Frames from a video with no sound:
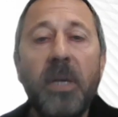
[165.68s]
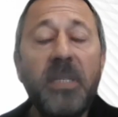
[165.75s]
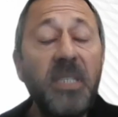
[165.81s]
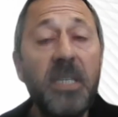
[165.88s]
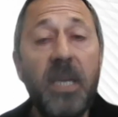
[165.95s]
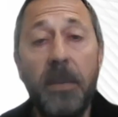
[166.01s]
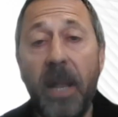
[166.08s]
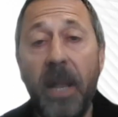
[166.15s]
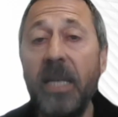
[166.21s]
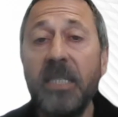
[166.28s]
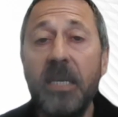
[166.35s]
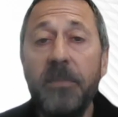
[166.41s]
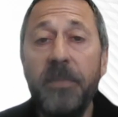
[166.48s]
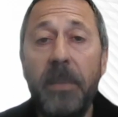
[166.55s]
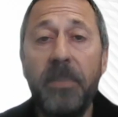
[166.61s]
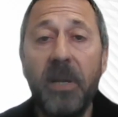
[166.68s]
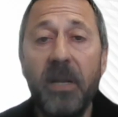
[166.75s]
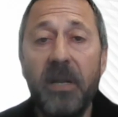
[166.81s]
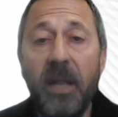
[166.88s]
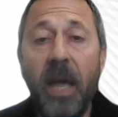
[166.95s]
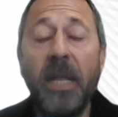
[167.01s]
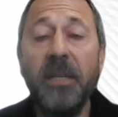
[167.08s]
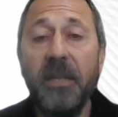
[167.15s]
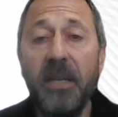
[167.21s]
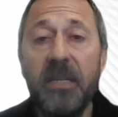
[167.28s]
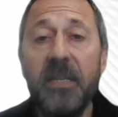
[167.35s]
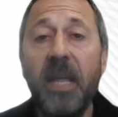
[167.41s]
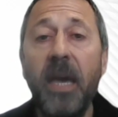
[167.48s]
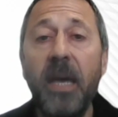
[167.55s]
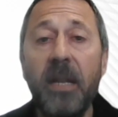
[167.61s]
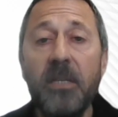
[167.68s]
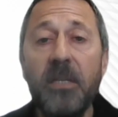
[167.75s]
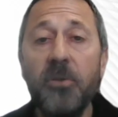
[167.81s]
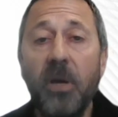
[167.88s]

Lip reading: I just kept asking people and hunting it down and